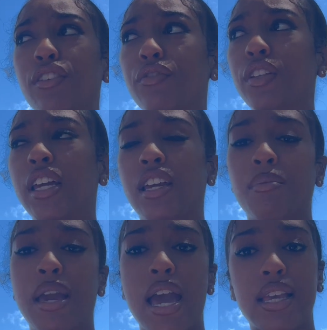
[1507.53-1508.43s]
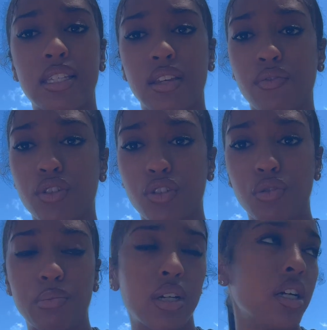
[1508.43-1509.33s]
feel like I'm asking for
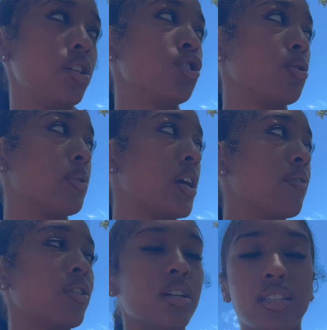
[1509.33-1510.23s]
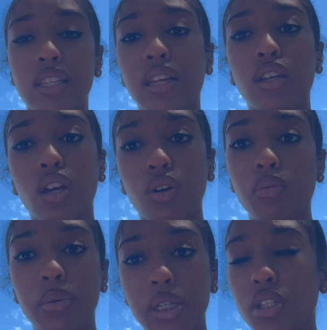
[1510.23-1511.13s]
too much or whatever. It's like, no,
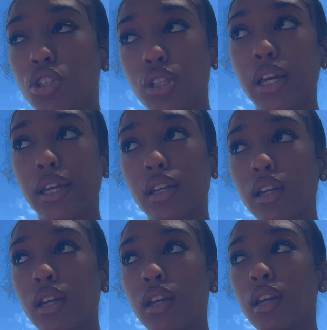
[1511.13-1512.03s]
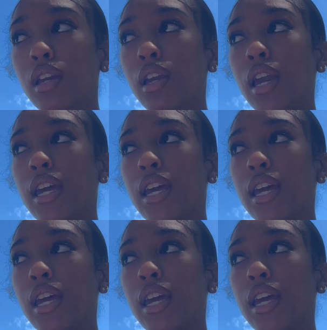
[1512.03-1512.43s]
bitch, like, and